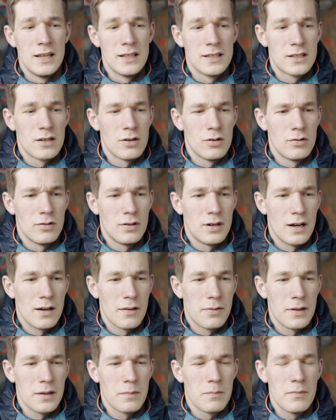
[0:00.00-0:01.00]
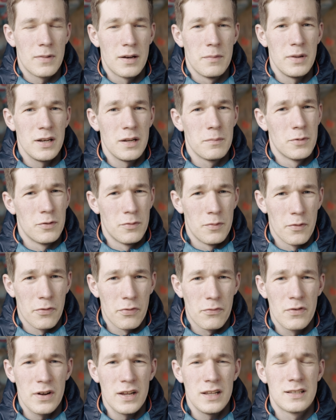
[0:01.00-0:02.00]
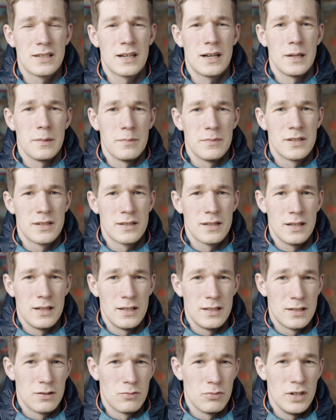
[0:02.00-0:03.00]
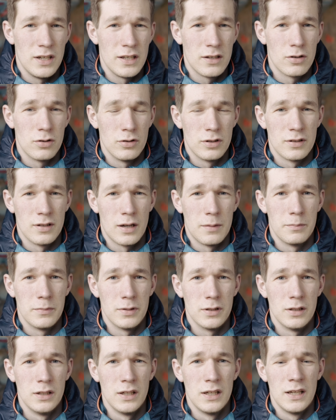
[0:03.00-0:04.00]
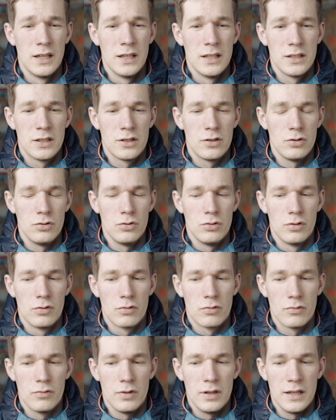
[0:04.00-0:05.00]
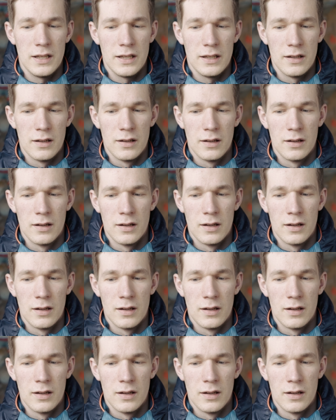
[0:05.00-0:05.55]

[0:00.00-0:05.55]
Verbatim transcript: So I think a minimum of three times is a really good number to really